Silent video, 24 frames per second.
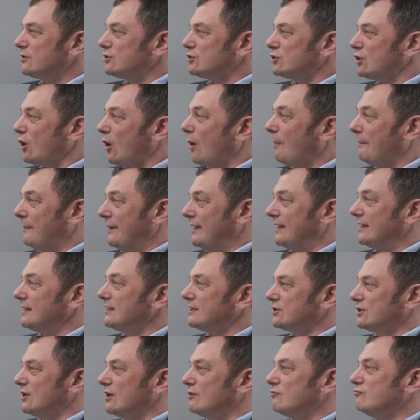
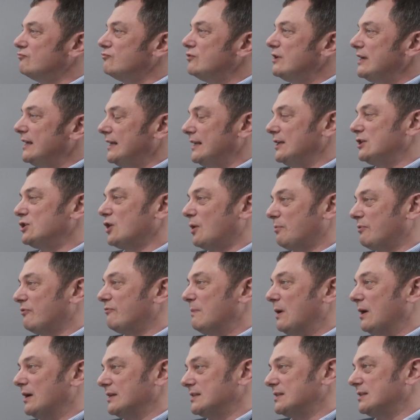topics that are really top of
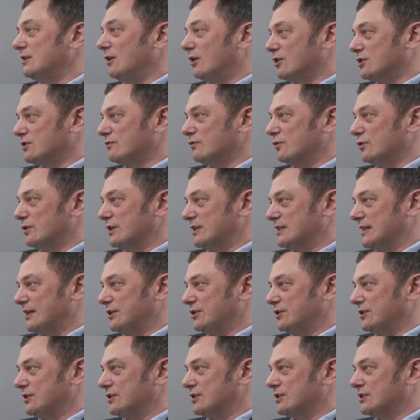mind in lots of
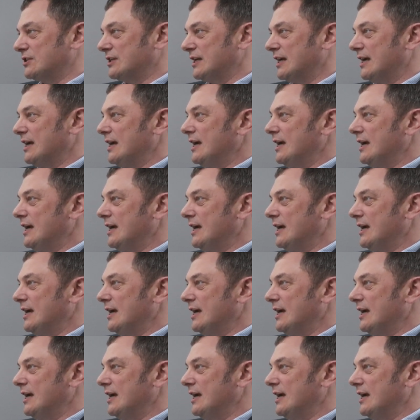organizations.